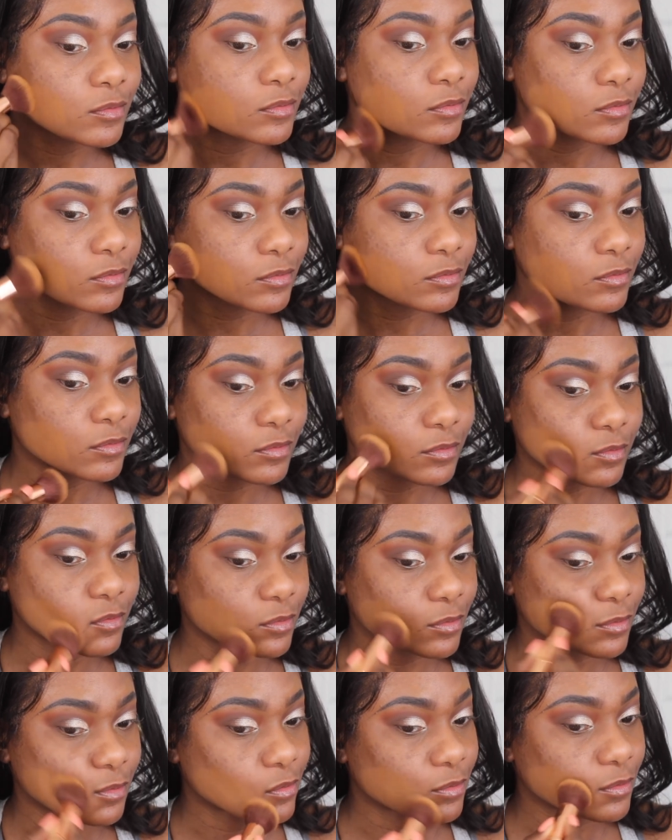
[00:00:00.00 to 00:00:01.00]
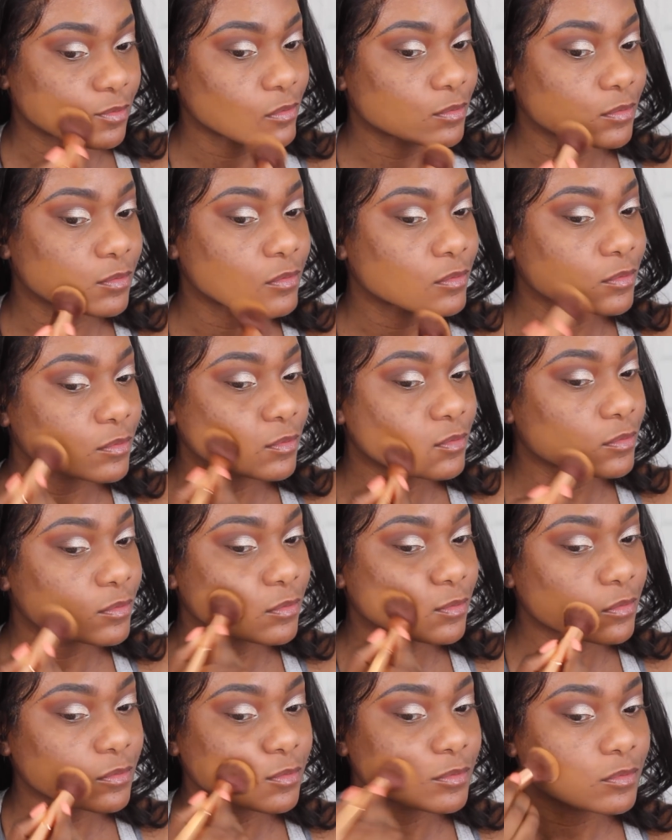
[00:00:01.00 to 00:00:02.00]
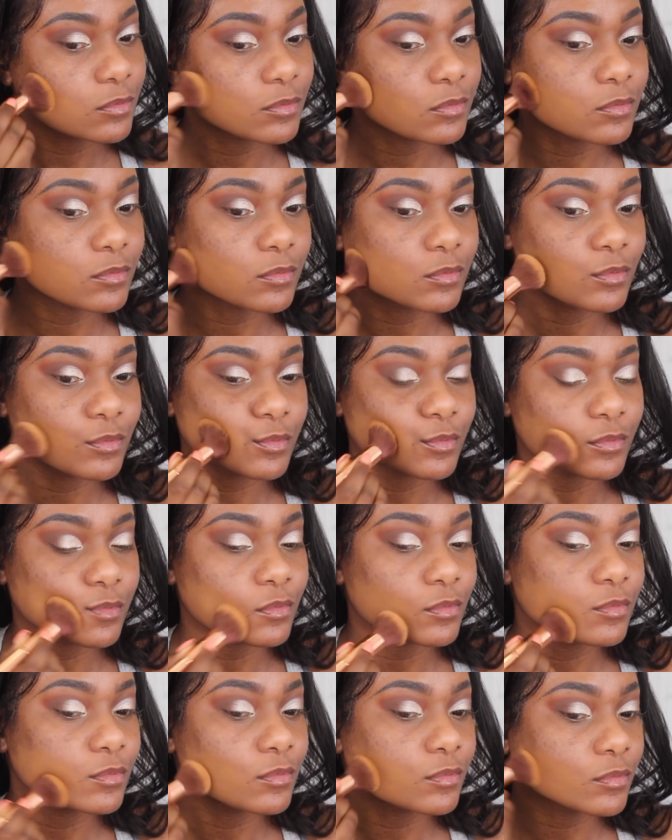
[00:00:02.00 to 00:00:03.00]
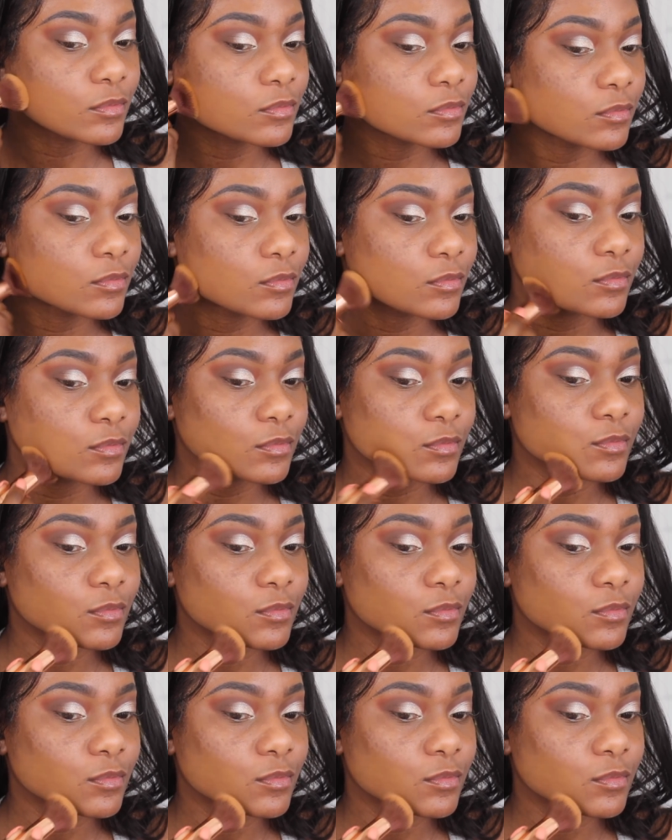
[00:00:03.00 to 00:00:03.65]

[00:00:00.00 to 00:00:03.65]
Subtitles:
Nobody speaks.